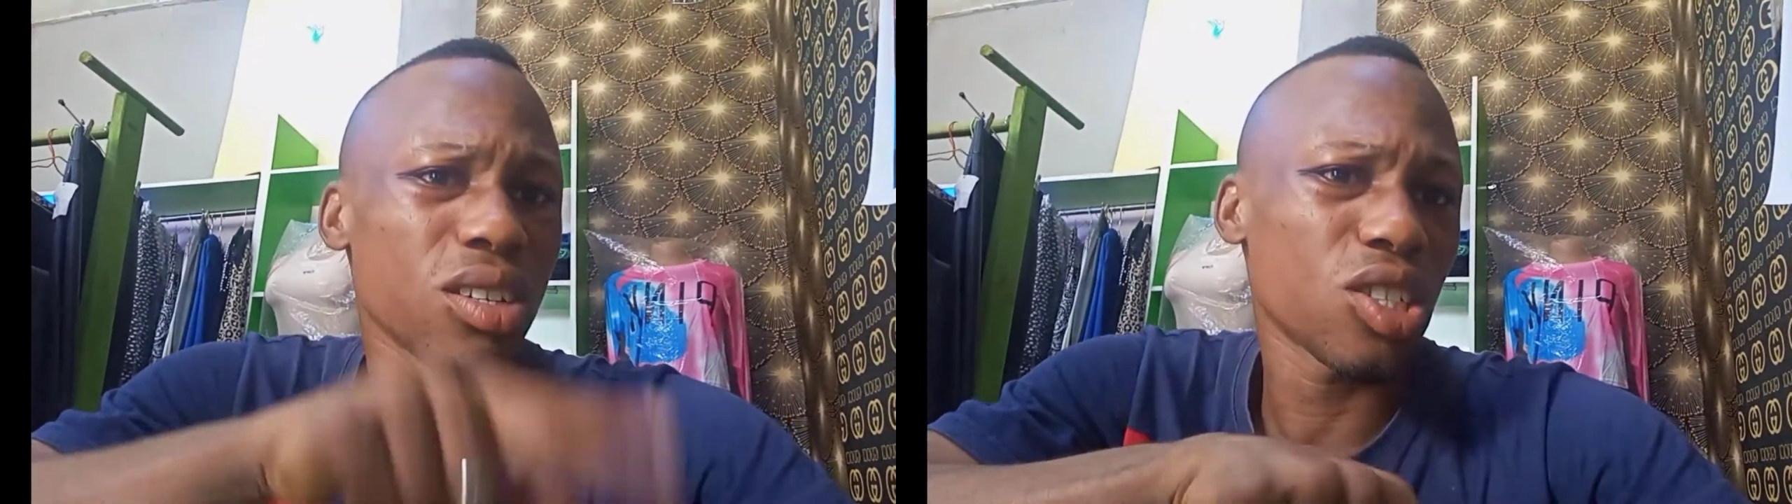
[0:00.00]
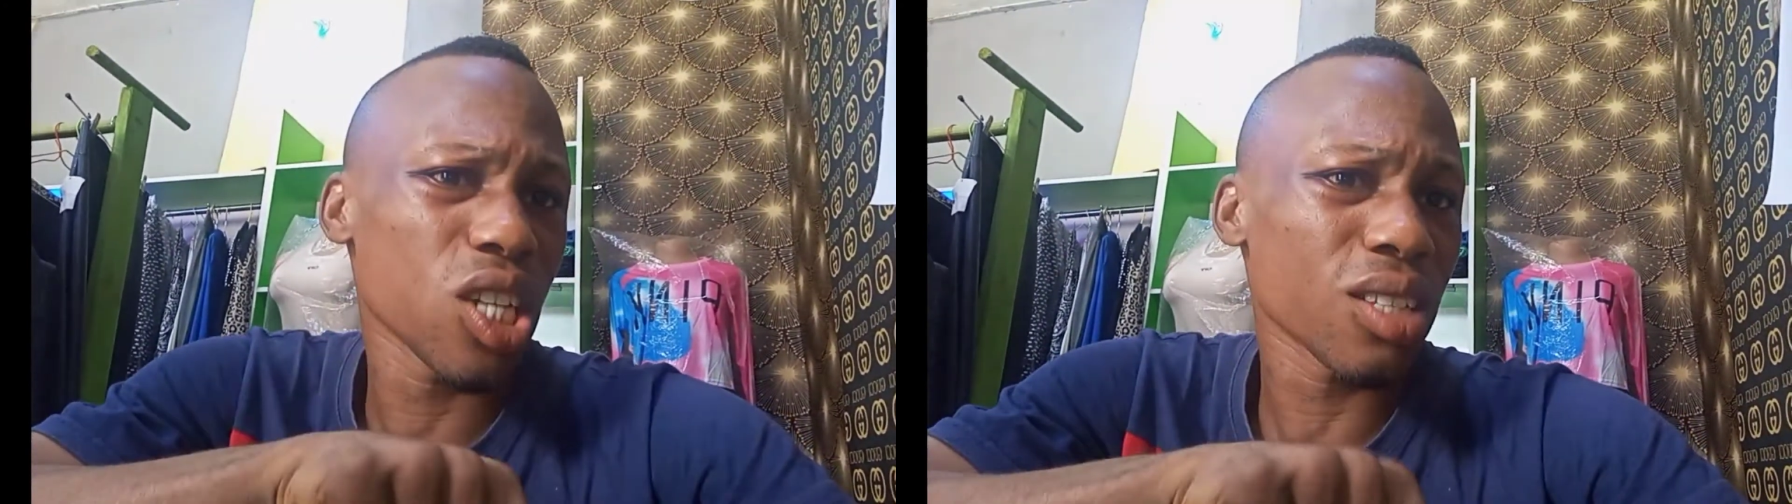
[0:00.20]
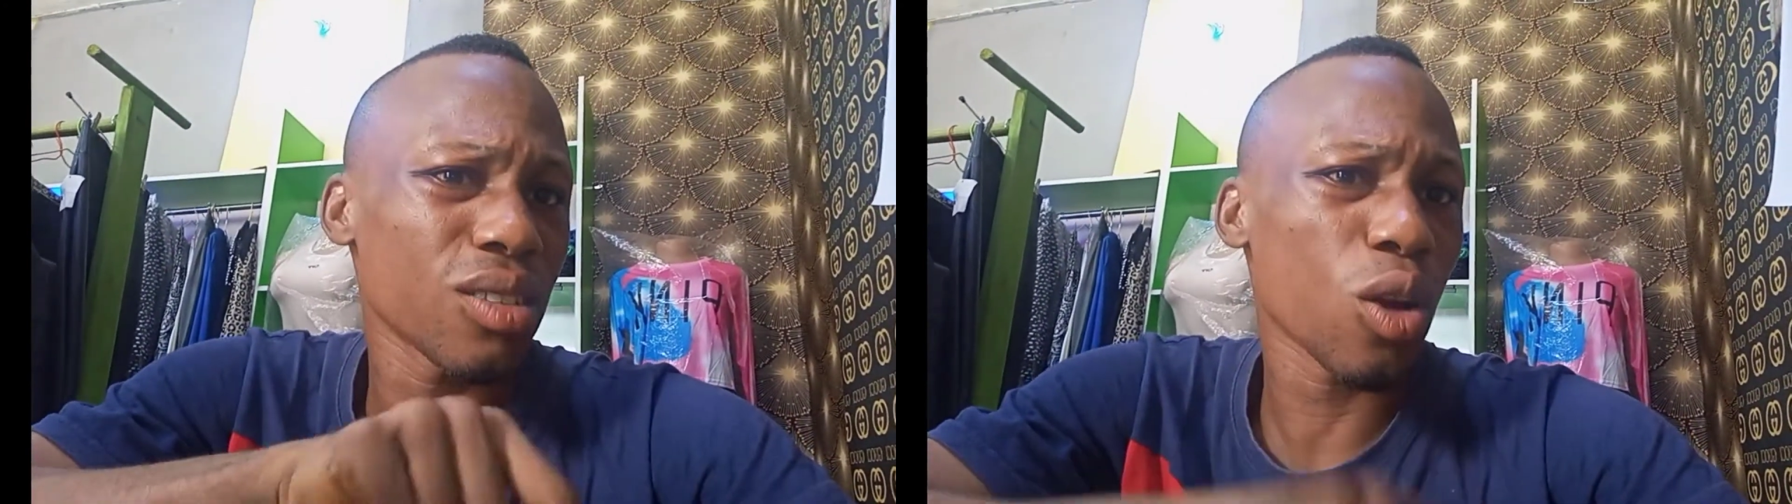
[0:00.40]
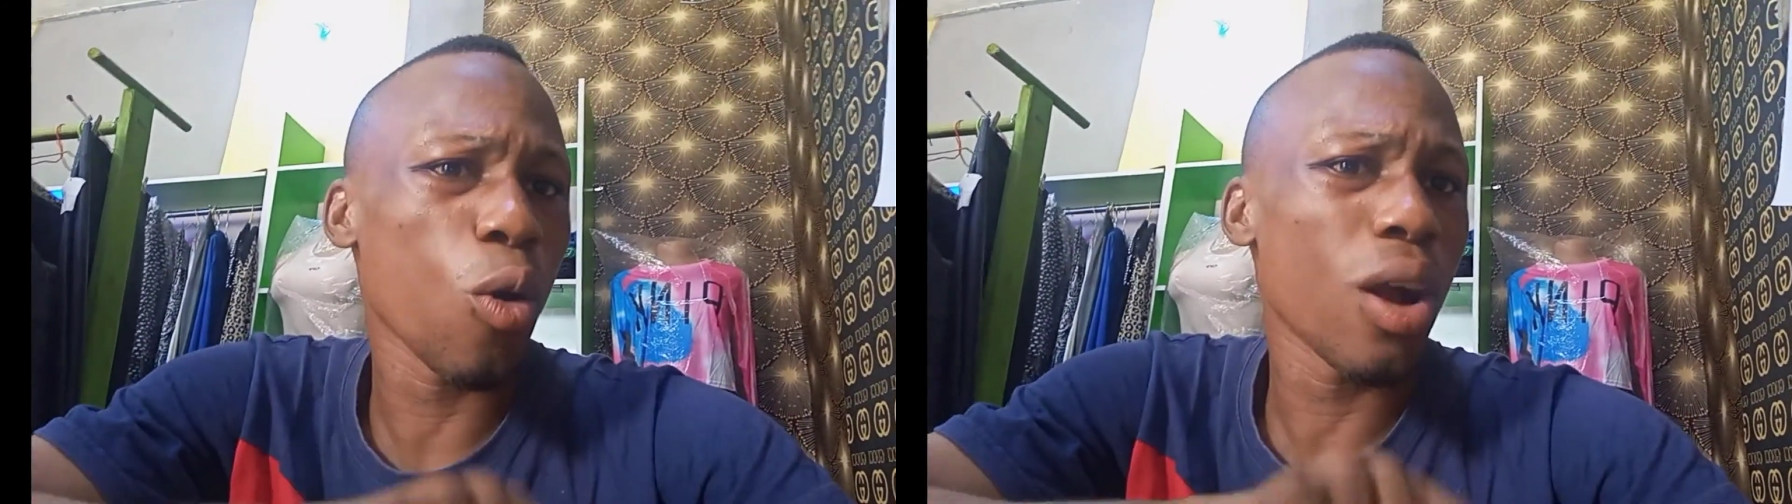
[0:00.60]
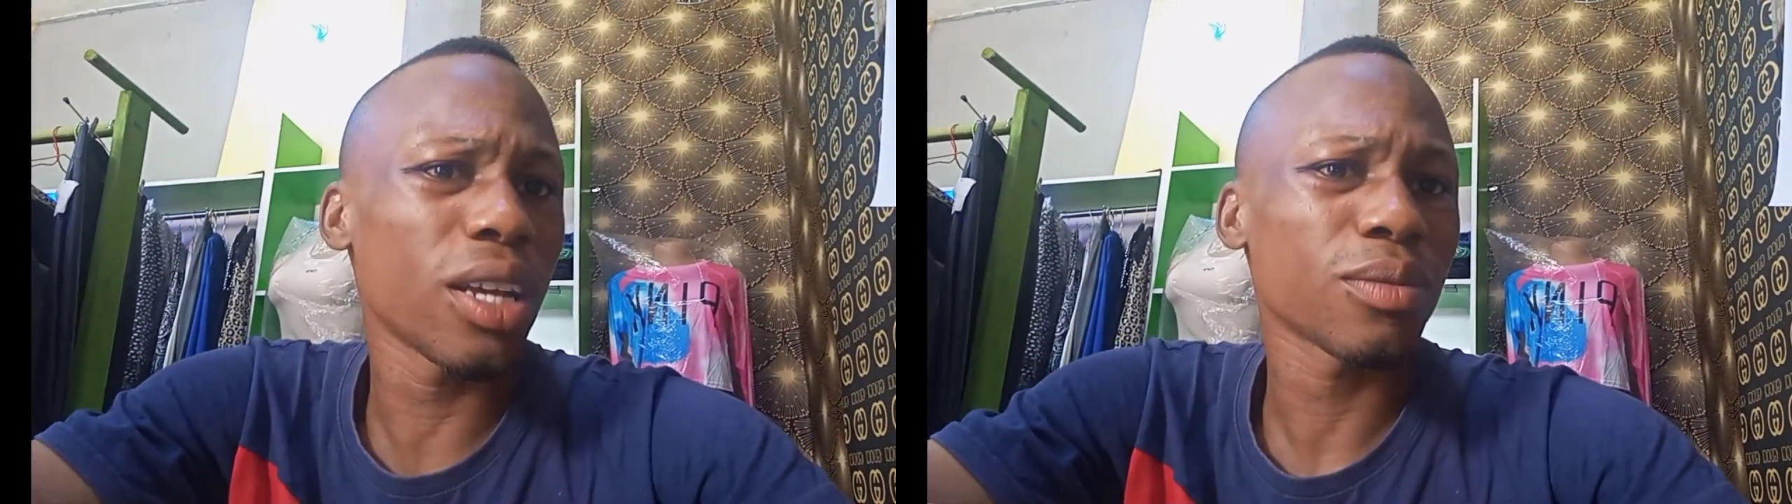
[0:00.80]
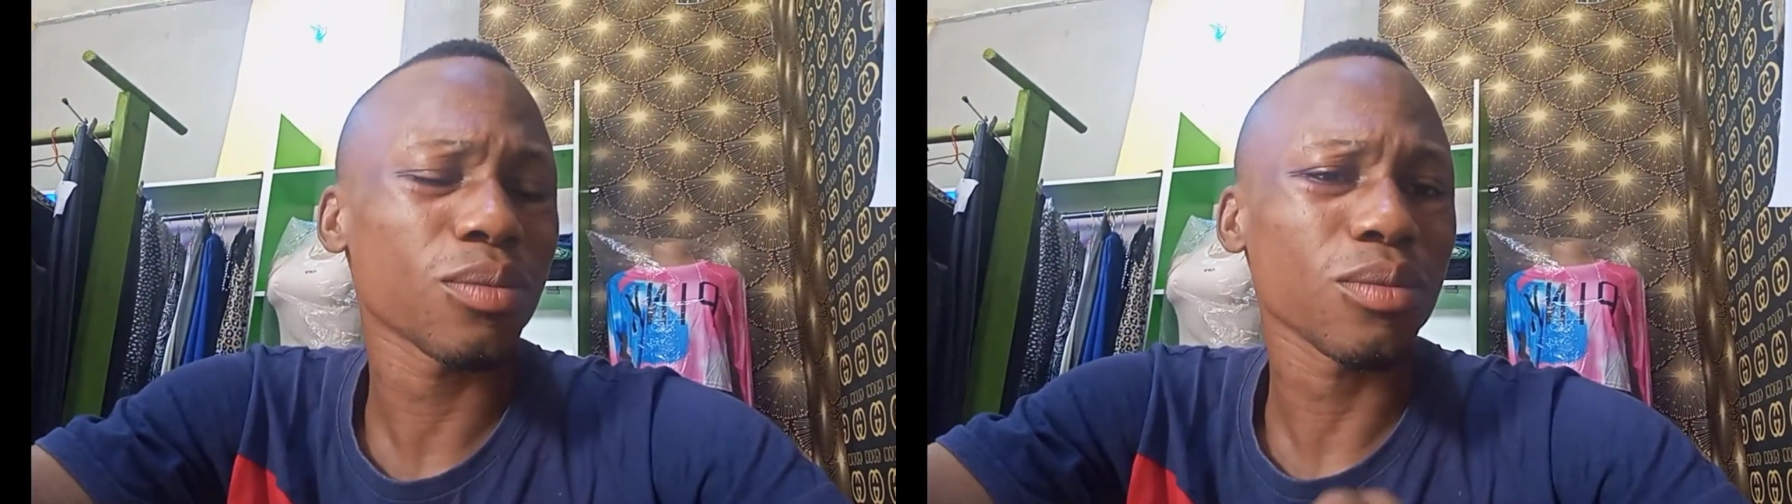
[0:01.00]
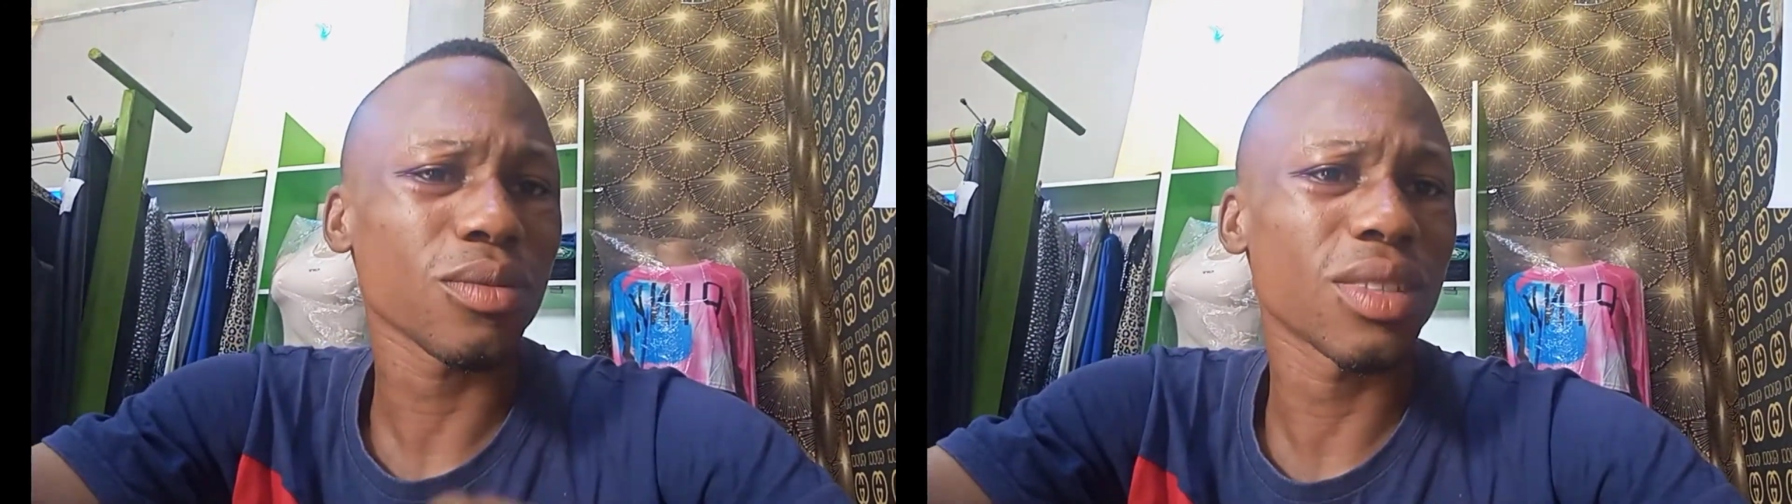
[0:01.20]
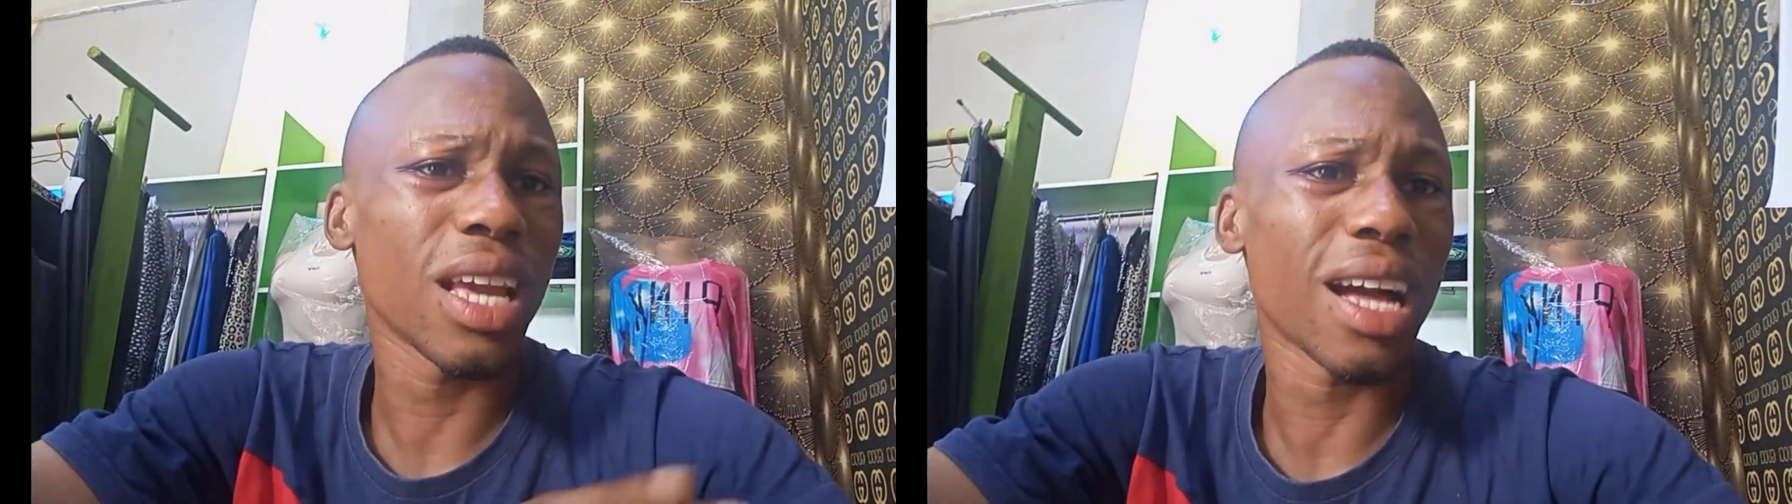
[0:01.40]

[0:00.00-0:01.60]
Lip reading: checked the coin, the